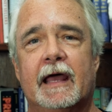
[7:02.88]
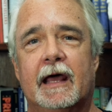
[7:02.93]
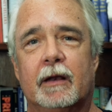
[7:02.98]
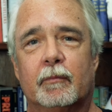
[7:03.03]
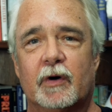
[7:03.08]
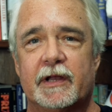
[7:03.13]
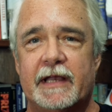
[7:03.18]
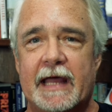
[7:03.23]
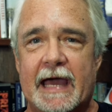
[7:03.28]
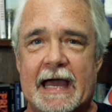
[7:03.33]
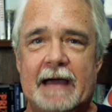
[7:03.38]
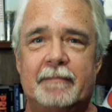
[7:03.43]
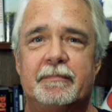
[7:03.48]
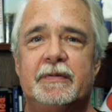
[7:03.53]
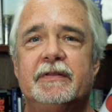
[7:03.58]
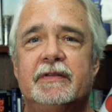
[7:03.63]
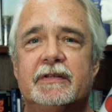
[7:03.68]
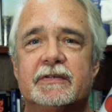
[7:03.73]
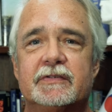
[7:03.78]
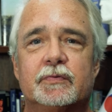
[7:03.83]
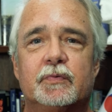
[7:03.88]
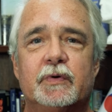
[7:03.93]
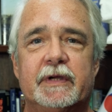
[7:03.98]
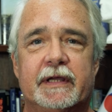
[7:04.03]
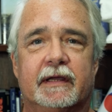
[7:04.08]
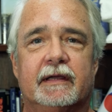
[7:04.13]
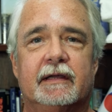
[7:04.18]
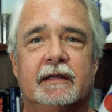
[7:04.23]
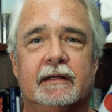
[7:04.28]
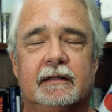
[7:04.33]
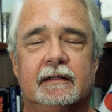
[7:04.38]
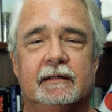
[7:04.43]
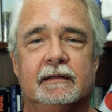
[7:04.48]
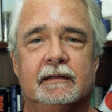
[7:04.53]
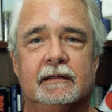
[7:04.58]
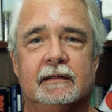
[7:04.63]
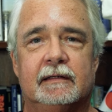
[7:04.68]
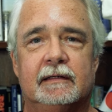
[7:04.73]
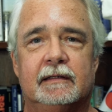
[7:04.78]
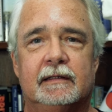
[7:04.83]
And what happened this week,
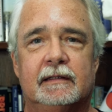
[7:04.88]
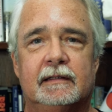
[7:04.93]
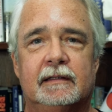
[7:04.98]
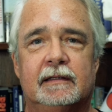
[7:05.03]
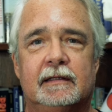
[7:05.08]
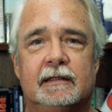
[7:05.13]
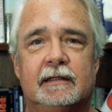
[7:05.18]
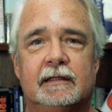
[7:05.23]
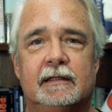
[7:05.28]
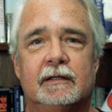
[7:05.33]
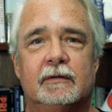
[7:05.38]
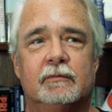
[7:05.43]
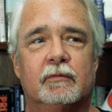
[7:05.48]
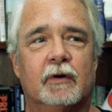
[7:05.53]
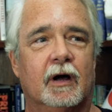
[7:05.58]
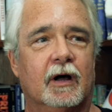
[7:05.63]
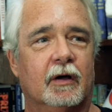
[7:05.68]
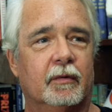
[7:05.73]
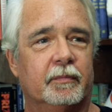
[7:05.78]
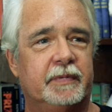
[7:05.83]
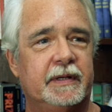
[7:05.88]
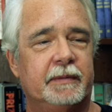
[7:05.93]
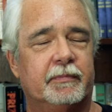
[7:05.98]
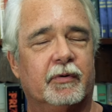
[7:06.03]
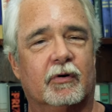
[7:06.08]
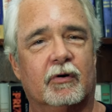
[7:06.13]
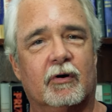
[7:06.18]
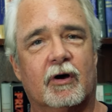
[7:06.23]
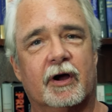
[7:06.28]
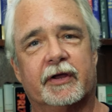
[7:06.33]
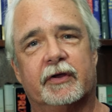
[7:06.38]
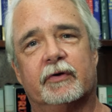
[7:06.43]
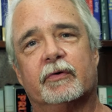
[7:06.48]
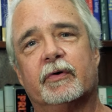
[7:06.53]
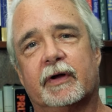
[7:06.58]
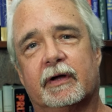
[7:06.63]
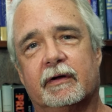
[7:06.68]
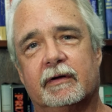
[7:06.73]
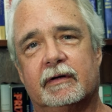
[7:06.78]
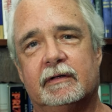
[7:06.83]
while people are
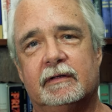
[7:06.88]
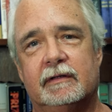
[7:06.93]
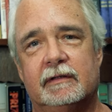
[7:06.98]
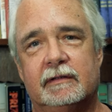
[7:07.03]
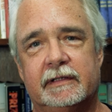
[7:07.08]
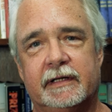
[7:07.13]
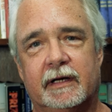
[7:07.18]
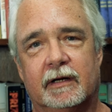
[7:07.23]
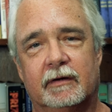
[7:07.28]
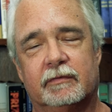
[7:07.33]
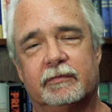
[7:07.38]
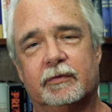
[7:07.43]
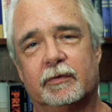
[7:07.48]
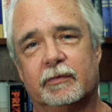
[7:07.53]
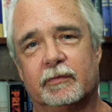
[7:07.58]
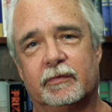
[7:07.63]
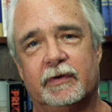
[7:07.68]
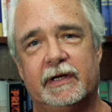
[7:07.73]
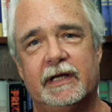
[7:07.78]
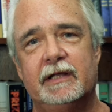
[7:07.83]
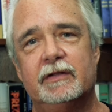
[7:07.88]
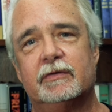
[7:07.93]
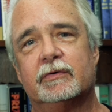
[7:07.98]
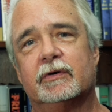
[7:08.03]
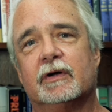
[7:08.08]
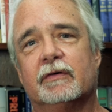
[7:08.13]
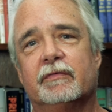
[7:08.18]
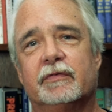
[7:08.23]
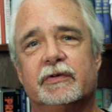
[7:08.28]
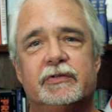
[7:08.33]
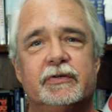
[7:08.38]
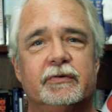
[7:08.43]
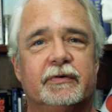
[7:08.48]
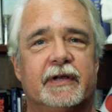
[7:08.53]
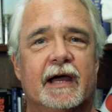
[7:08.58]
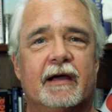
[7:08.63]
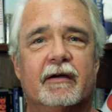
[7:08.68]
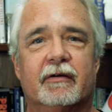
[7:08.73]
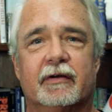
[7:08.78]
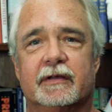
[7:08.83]
arguing, you know, for either of the two
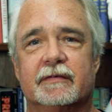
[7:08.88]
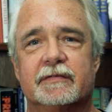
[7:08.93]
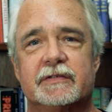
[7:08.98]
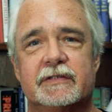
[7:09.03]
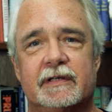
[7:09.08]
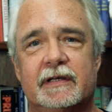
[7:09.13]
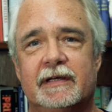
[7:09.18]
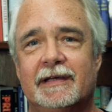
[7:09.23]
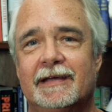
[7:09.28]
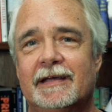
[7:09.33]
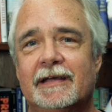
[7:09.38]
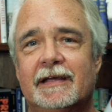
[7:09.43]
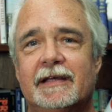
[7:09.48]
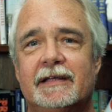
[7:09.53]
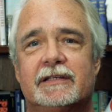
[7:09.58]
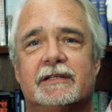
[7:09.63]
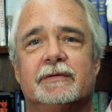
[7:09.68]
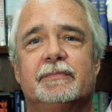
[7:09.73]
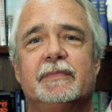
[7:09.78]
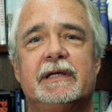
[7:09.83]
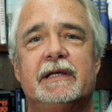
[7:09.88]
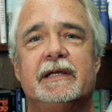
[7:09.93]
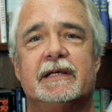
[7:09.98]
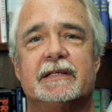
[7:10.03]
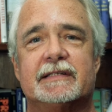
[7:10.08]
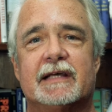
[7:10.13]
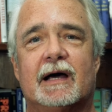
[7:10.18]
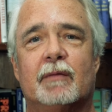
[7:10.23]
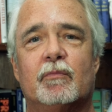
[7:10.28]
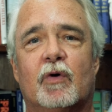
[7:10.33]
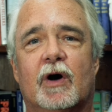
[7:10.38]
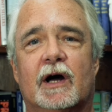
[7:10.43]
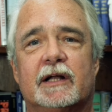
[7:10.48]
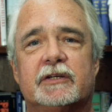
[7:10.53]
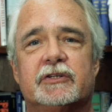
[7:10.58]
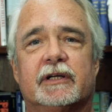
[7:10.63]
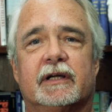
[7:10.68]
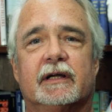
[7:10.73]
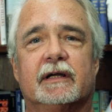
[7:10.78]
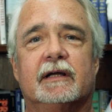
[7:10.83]
narratives, to me, as I'm
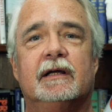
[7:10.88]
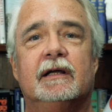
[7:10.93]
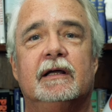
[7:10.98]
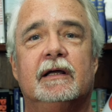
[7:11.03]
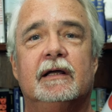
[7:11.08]
watching,